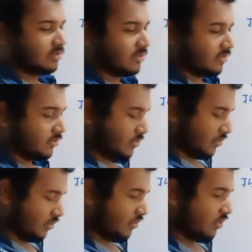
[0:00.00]

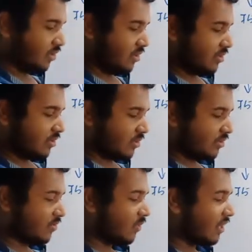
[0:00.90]
So the
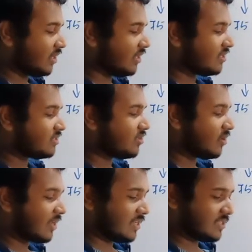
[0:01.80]
water is not
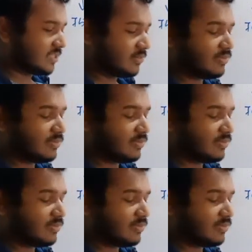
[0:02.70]
accessible,